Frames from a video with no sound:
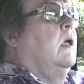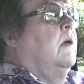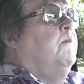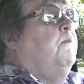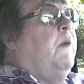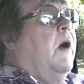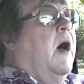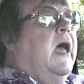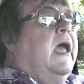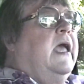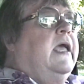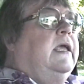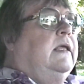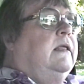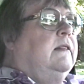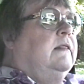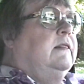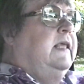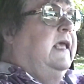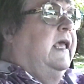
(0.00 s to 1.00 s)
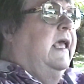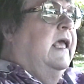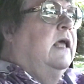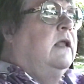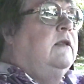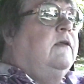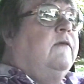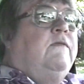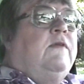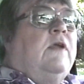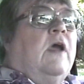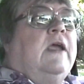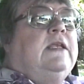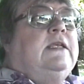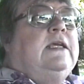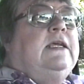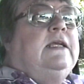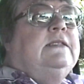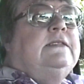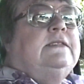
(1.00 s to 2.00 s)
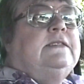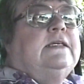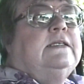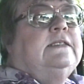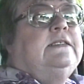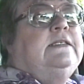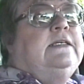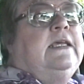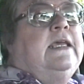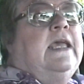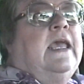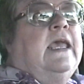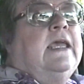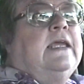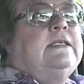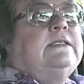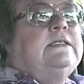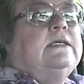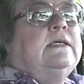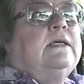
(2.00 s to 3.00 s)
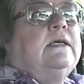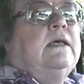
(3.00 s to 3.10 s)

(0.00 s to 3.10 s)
By the end of 1968,